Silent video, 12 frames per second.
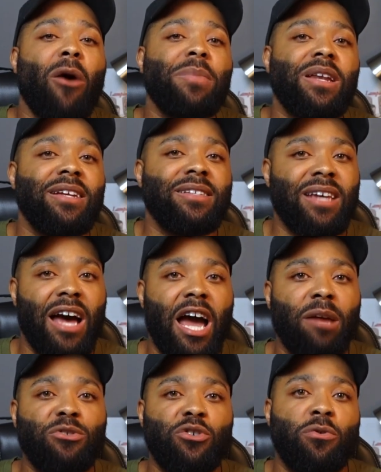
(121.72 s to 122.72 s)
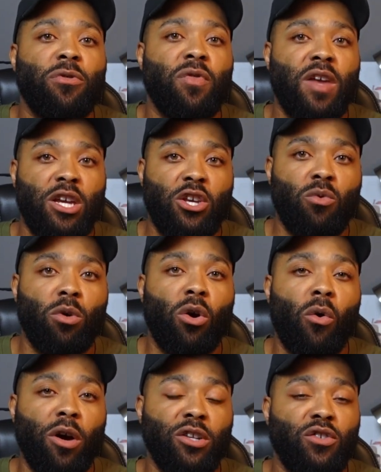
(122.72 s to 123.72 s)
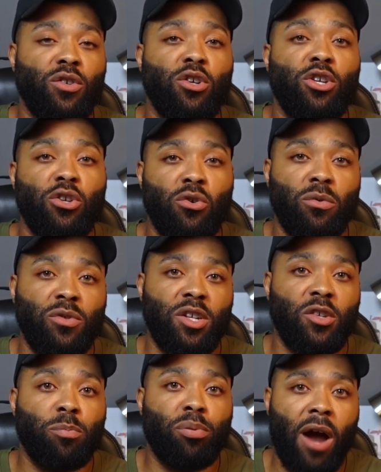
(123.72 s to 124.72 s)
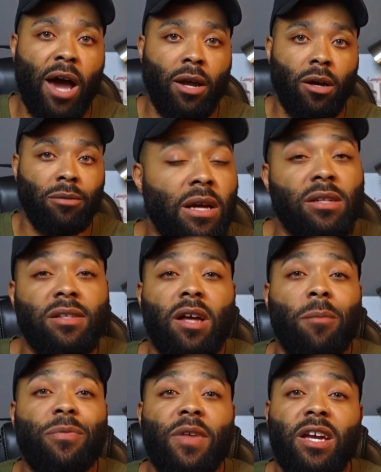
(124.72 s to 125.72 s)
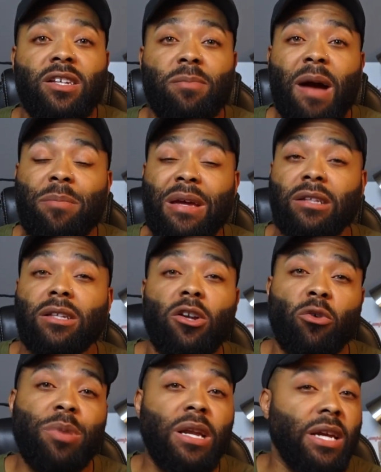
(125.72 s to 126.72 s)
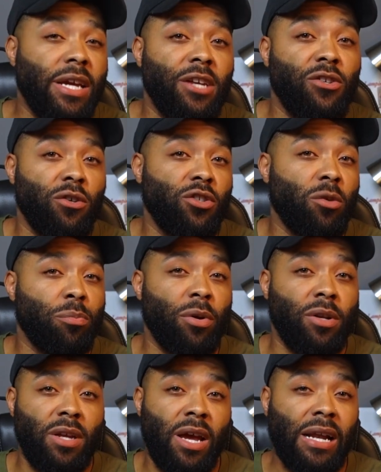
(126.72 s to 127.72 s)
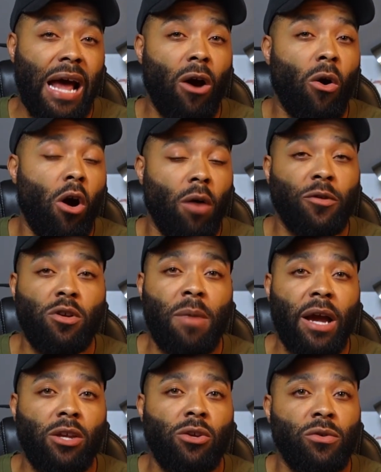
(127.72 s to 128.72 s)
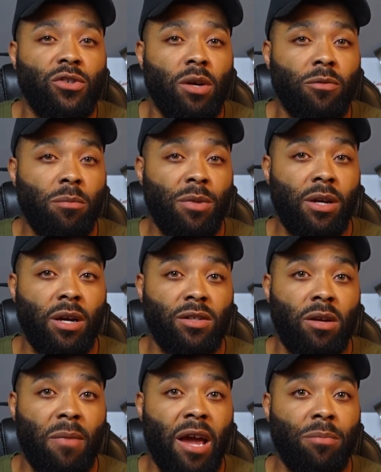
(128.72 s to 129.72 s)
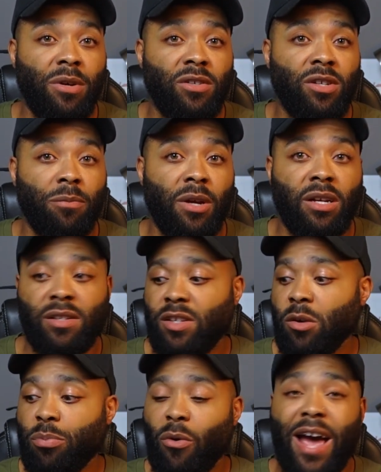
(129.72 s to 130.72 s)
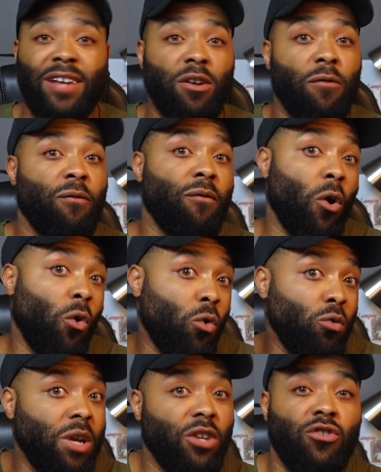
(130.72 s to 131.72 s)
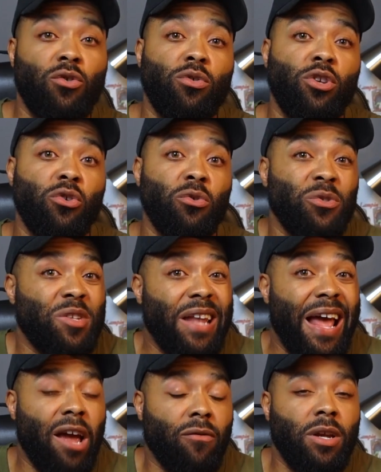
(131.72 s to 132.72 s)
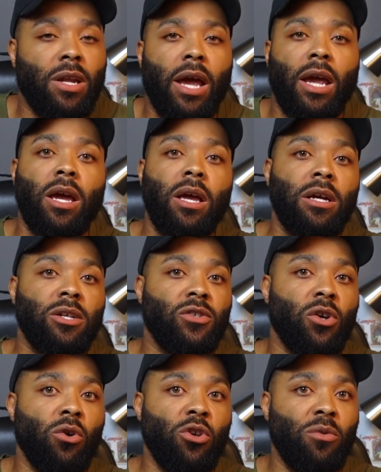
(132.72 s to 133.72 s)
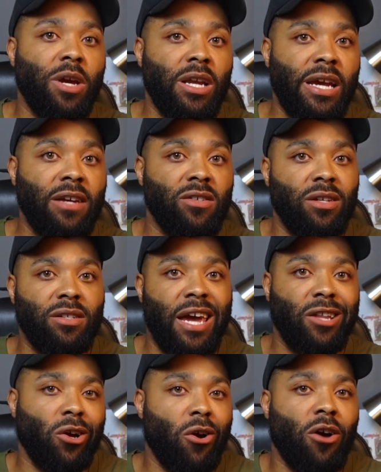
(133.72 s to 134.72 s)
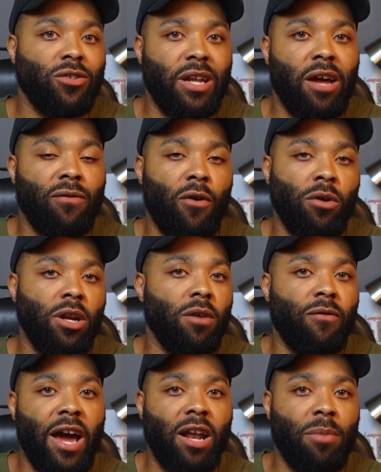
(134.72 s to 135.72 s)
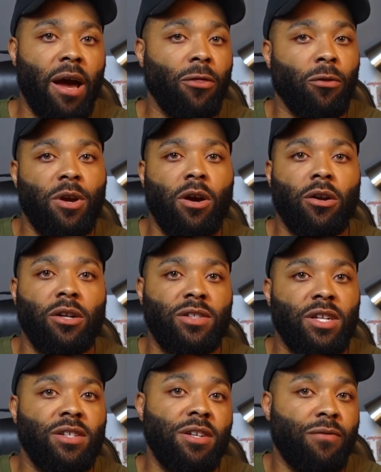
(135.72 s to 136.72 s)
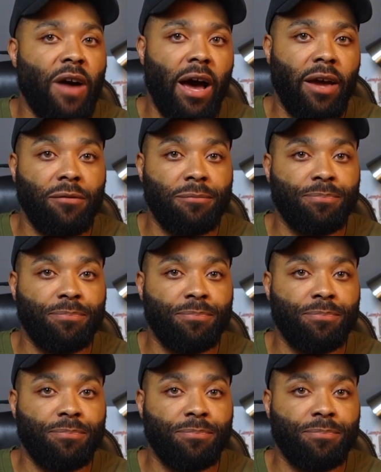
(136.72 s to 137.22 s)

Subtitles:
many times you think you are going to use this product. Some things might be a little bit easier to predict how often you might use something, because it might be something as simple as a phone that you use every day. So you can easily take the cost of that phone and divide it by 365.